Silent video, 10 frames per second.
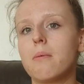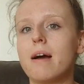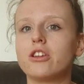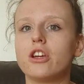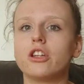But
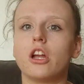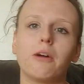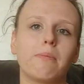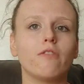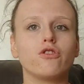make sure you do a
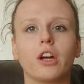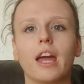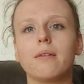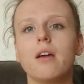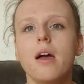little bit of
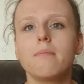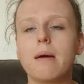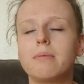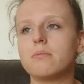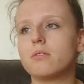jogging,
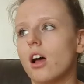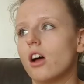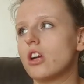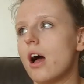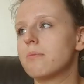maybe some
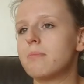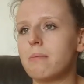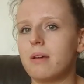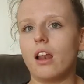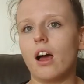star jumps,
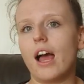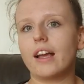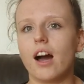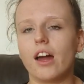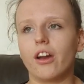maybe
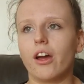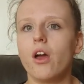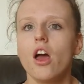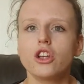like, I don't know,